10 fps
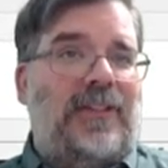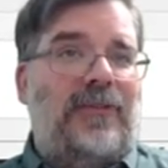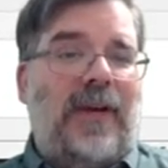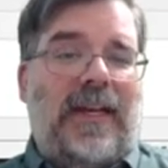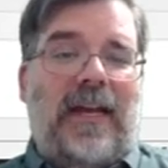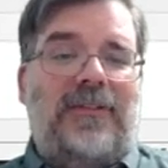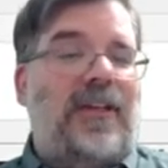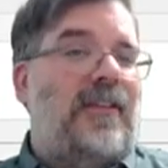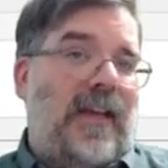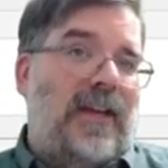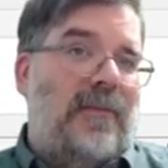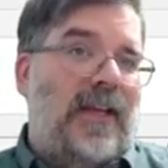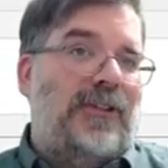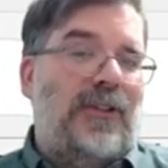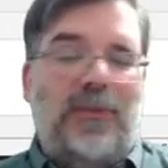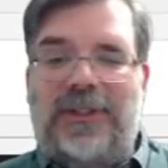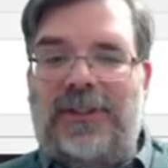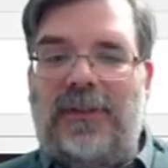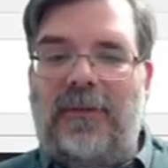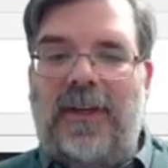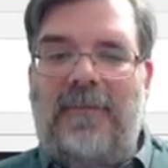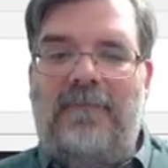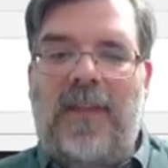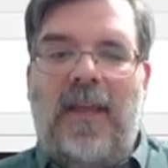Right now it's got an animation, which is fun,